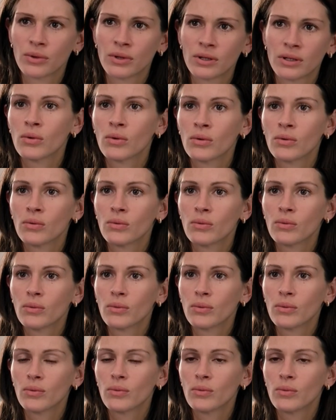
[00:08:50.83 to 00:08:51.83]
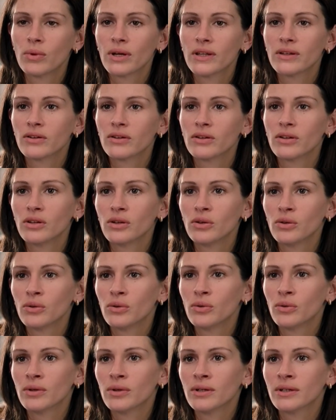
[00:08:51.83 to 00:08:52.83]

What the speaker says: Anna explains that she did not